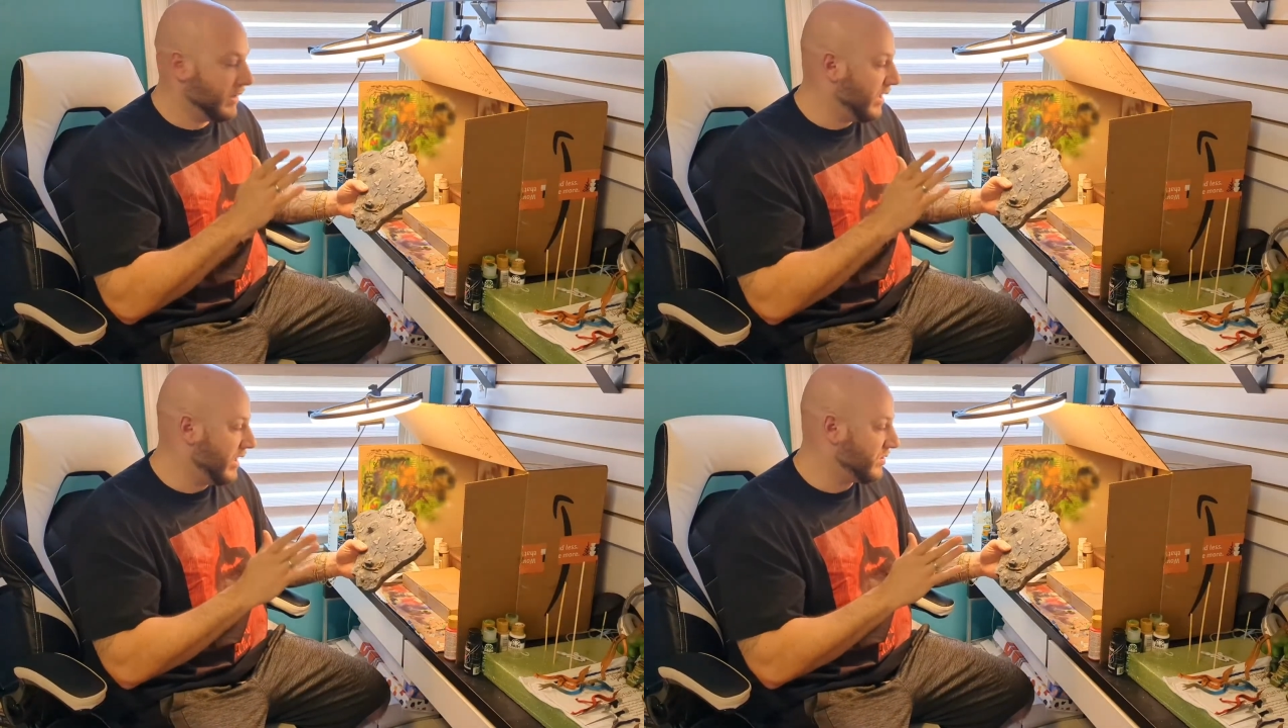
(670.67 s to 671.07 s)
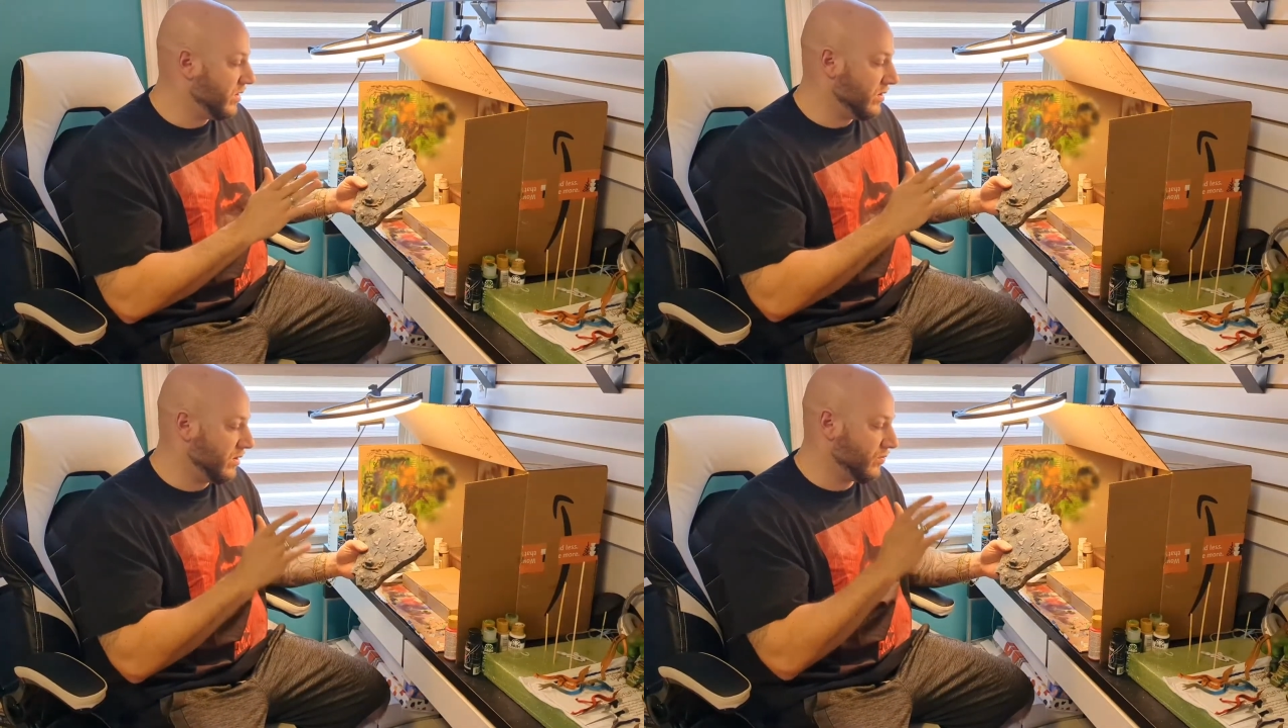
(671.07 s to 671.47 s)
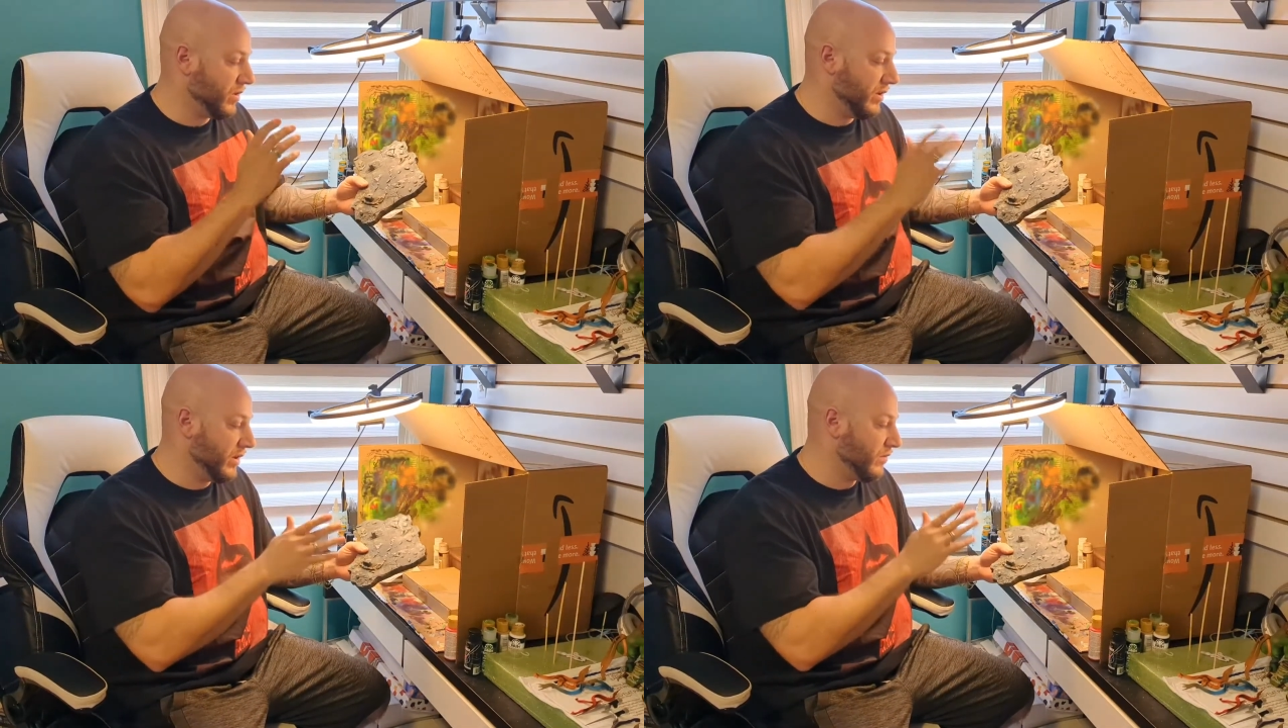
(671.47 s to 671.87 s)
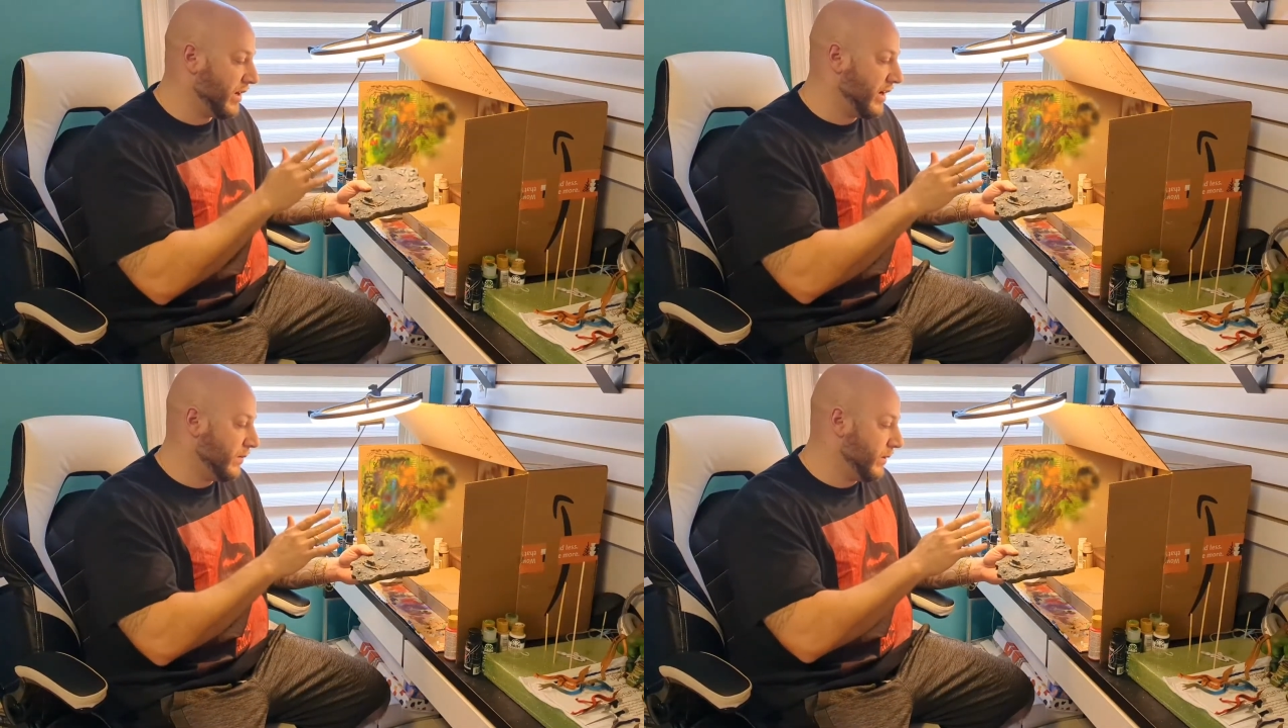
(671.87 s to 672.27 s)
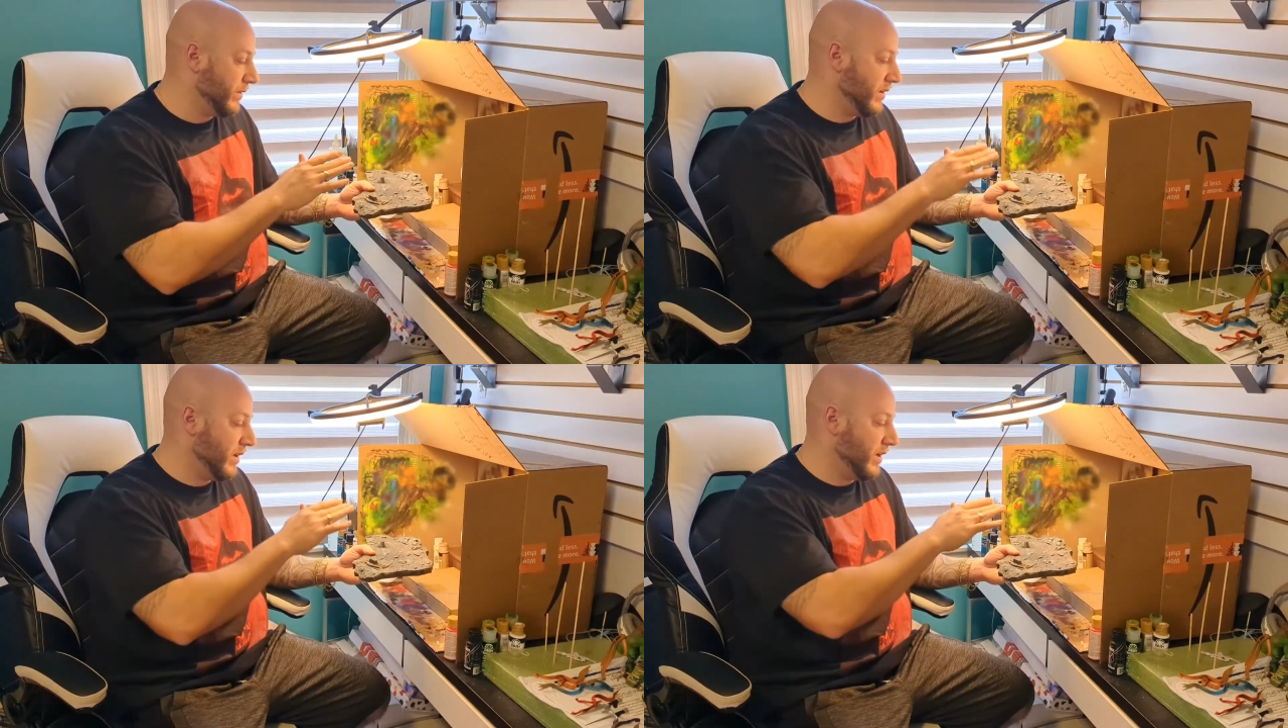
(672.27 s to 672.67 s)
Uh, it's going to look really great
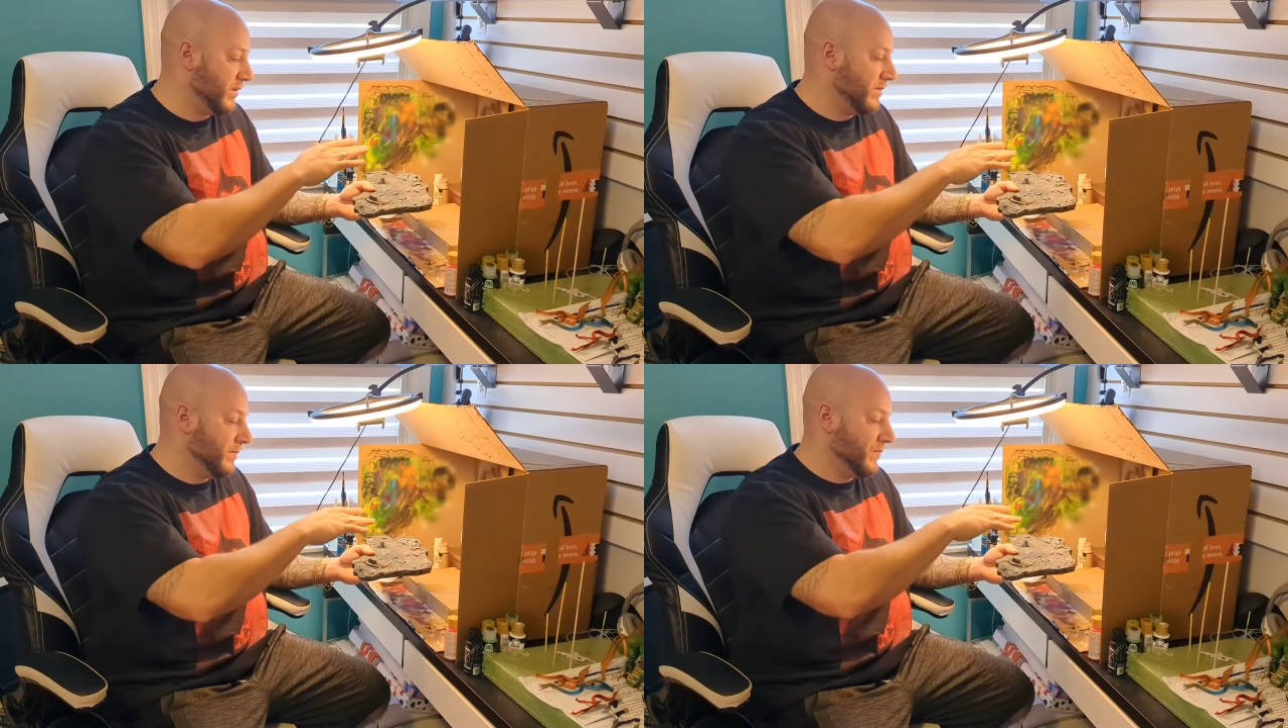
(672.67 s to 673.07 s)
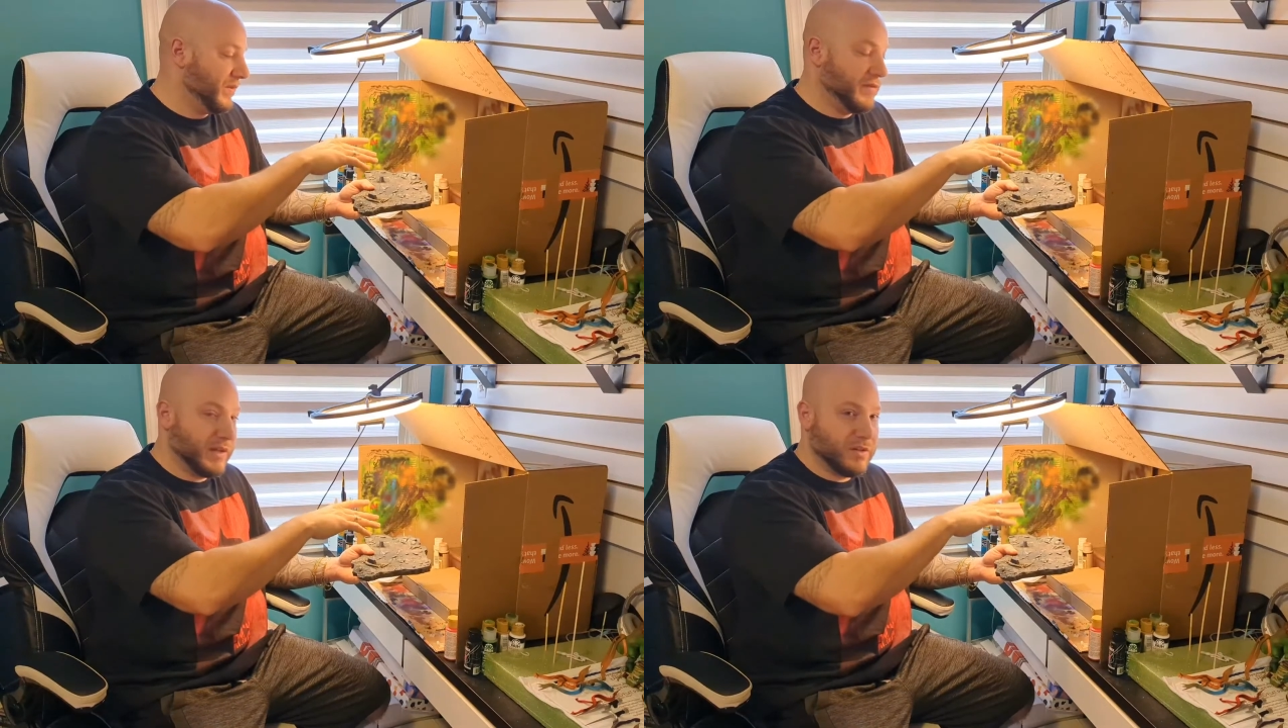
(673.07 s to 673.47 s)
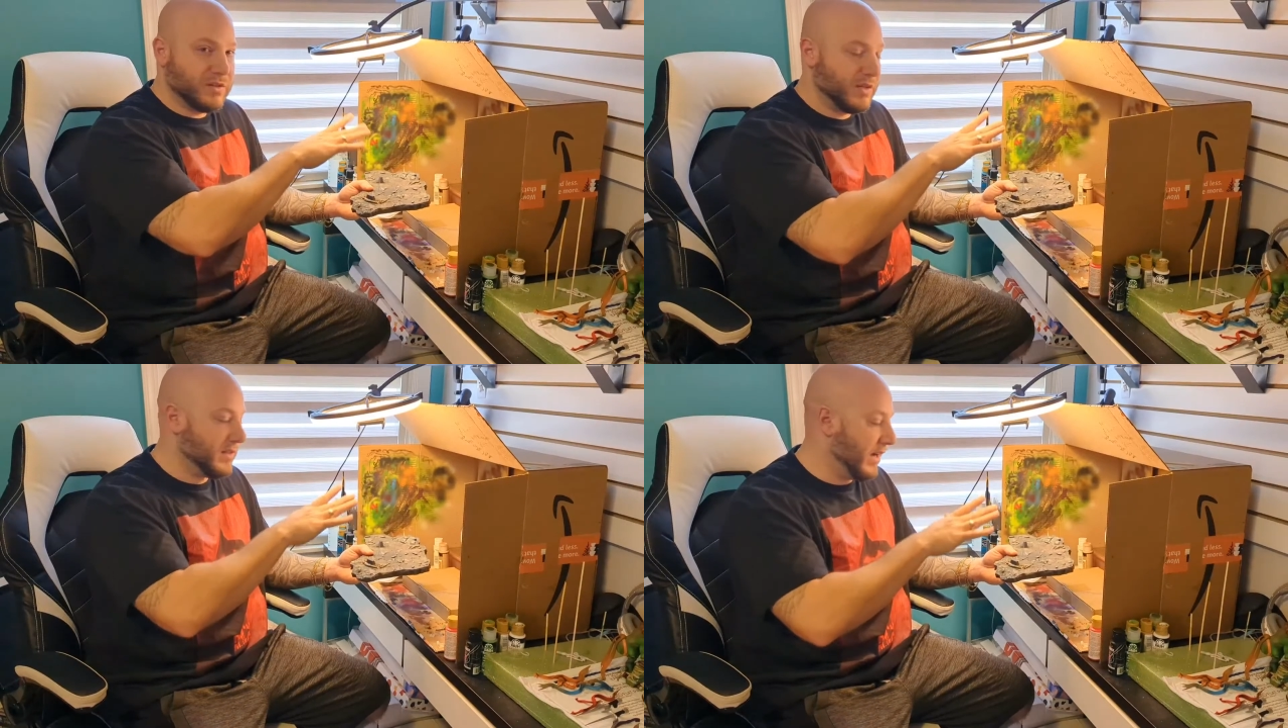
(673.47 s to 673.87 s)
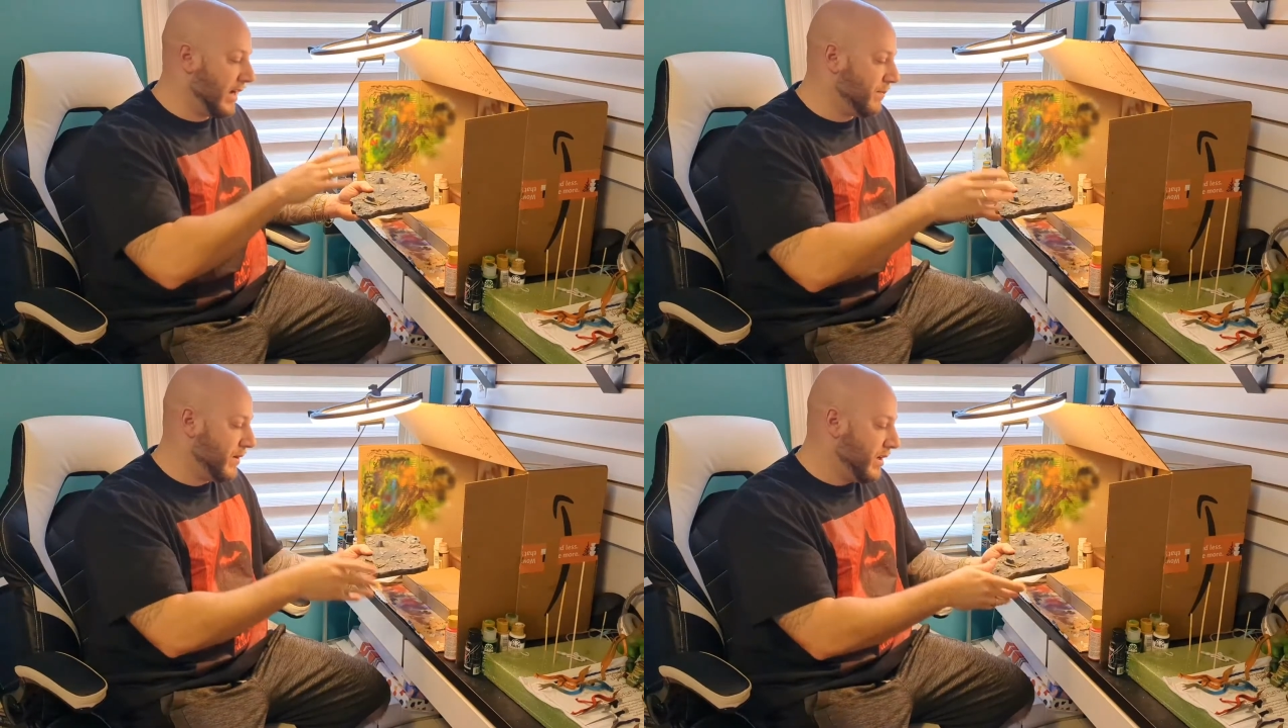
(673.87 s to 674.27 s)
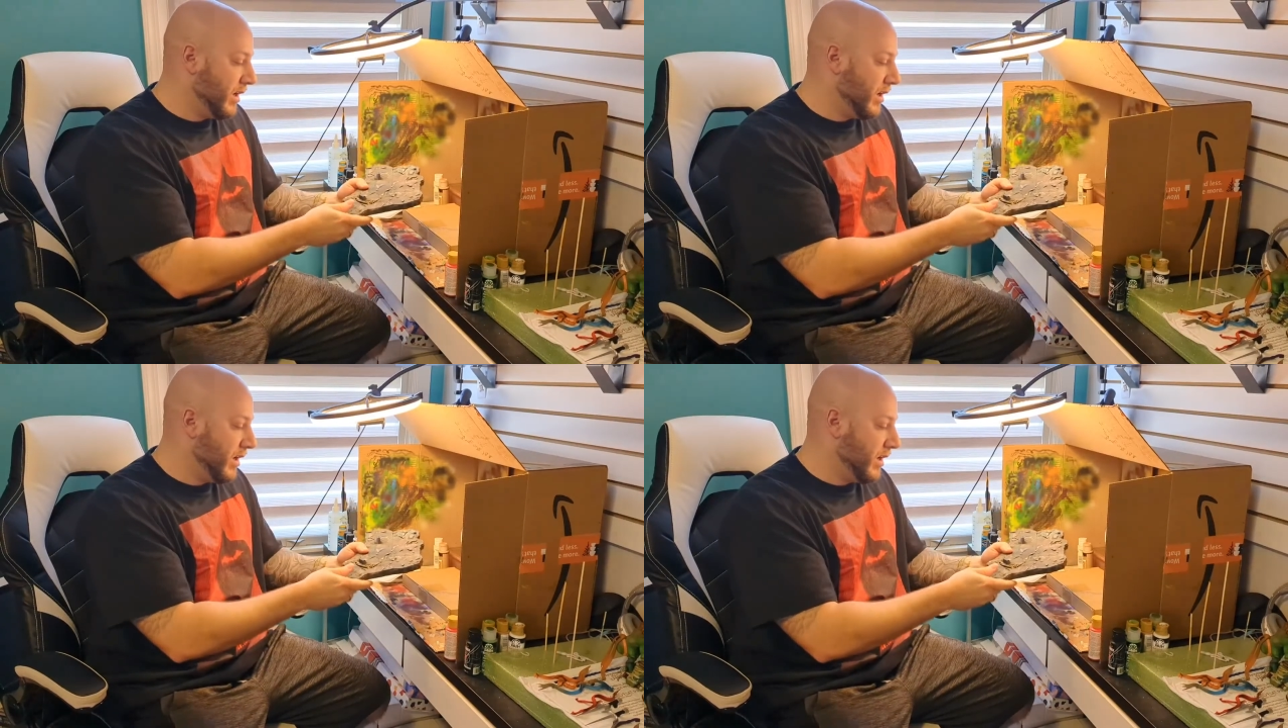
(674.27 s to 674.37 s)
with uh, the figures on top.